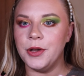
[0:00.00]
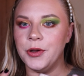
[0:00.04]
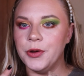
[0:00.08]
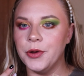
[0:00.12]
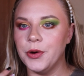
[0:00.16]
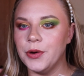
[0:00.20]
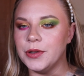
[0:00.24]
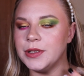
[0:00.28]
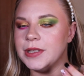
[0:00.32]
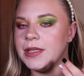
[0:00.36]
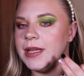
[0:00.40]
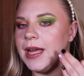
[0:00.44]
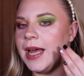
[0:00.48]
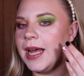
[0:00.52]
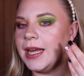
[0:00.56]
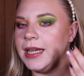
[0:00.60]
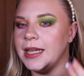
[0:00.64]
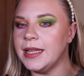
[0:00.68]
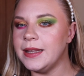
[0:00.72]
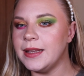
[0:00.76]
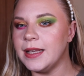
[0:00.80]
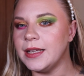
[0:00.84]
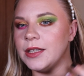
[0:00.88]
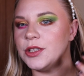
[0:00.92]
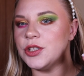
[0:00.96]
and not
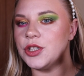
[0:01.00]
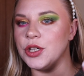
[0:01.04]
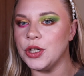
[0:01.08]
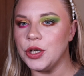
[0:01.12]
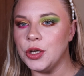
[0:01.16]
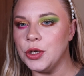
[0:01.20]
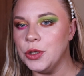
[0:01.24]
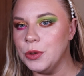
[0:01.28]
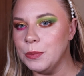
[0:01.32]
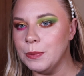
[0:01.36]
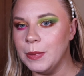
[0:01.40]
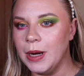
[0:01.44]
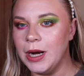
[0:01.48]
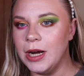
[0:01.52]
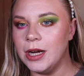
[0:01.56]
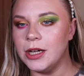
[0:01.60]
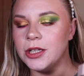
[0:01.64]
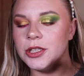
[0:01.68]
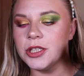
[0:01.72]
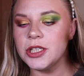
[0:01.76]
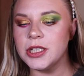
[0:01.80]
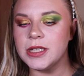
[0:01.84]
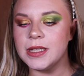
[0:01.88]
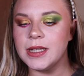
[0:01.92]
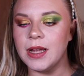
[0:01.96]
anything too
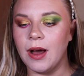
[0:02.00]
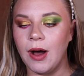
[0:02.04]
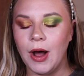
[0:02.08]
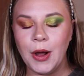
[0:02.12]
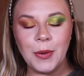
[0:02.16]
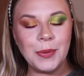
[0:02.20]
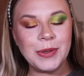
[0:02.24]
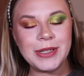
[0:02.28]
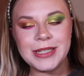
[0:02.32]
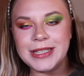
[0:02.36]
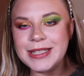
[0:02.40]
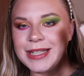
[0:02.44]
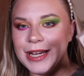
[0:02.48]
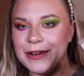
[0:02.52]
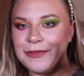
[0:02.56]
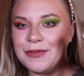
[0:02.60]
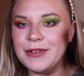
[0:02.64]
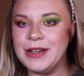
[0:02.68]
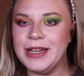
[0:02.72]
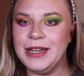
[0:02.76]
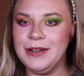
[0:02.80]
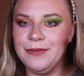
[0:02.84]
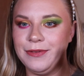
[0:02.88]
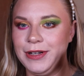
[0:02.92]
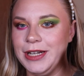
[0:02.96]
much, I would
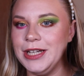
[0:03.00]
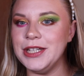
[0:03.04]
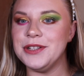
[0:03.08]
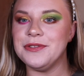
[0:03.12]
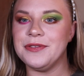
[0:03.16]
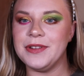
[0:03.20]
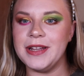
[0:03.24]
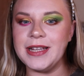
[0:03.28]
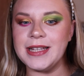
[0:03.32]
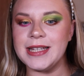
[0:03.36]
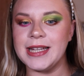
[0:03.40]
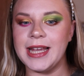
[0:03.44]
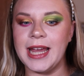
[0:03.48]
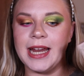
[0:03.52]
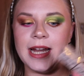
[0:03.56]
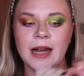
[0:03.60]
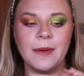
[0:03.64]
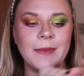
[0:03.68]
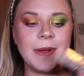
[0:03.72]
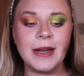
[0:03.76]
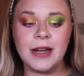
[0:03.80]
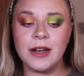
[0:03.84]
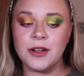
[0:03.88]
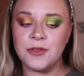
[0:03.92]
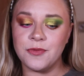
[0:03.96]
definitely reach for this again.
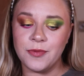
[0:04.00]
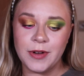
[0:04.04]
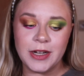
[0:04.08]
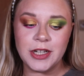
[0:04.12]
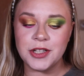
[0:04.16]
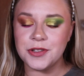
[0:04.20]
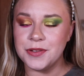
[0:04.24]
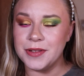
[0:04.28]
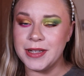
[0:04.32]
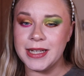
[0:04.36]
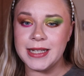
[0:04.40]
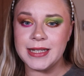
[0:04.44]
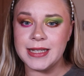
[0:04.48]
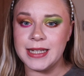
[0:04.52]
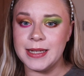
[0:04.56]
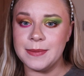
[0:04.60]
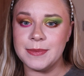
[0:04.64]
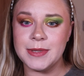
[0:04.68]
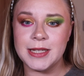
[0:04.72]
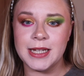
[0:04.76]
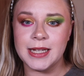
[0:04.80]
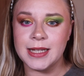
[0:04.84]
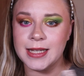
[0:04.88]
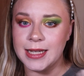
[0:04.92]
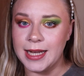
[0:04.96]
I mean, I'd reach for these
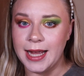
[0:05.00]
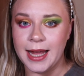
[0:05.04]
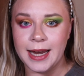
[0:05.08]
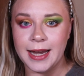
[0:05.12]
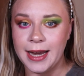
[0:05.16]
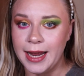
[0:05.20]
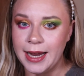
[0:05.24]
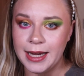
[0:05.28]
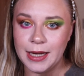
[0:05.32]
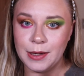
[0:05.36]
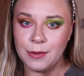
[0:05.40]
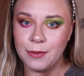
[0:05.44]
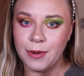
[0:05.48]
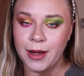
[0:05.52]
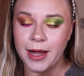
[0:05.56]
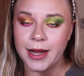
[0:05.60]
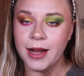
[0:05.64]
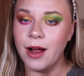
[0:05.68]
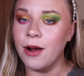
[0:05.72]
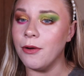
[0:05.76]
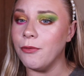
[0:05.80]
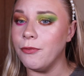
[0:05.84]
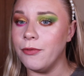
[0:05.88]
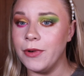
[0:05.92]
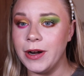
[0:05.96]
lipsticks again anyway.
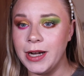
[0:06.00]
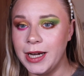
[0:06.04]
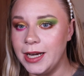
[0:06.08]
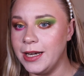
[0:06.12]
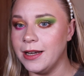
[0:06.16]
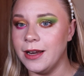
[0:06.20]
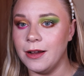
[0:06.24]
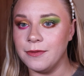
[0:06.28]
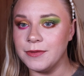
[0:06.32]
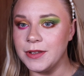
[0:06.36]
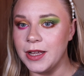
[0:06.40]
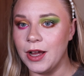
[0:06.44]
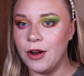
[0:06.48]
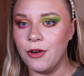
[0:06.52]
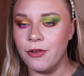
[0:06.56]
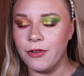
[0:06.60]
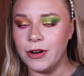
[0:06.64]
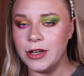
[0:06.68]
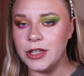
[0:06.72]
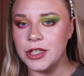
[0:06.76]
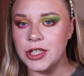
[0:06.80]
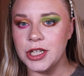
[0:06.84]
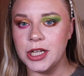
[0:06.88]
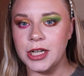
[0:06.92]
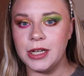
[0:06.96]
I really love that
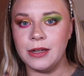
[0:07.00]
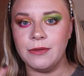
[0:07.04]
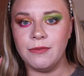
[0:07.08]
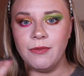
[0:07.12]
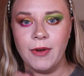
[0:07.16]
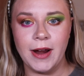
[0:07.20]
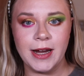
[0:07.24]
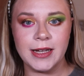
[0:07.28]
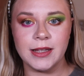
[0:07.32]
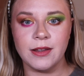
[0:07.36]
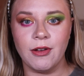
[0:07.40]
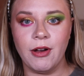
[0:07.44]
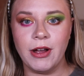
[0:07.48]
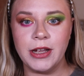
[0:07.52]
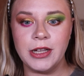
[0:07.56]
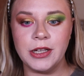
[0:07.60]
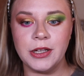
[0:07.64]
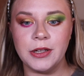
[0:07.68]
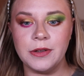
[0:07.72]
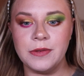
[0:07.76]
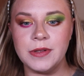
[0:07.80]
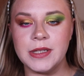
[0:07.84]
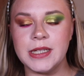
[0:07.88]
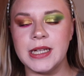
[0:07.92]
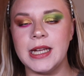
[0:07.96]
orangey red that I
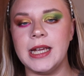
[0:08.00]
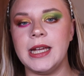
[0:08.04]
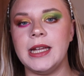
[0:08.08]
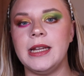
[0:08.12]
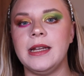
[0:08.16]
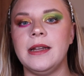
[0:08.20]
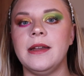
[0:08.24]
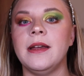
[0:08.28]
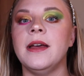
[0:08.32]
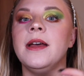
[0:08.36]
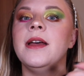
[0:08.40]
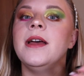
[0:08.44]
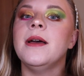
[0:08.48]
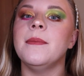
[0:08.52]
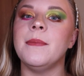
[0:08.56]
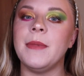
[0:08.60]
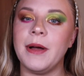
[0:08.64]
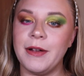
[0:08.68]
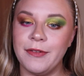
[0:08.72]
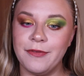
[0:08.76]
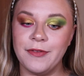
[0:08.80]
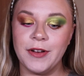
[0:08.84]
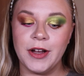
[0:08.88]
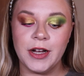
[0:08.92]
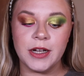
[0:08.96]
used in
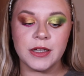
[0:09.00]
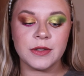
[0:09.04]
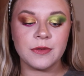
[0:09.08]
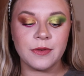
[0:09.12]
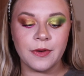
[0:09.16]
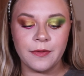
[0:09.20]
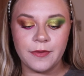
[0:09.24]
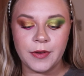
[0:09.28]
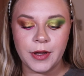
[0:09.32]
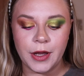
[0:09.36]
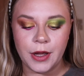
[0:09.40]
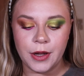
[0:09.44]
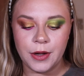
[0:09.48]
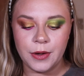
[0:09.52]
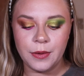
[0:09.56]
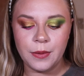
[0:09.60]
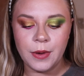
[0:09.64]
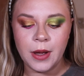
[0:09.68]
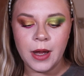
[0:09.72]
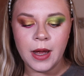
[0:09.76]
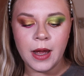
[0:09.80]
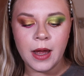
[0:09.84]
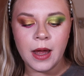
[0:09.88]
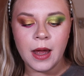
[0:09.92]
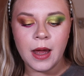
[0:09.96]
my first
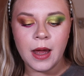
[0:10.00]
review.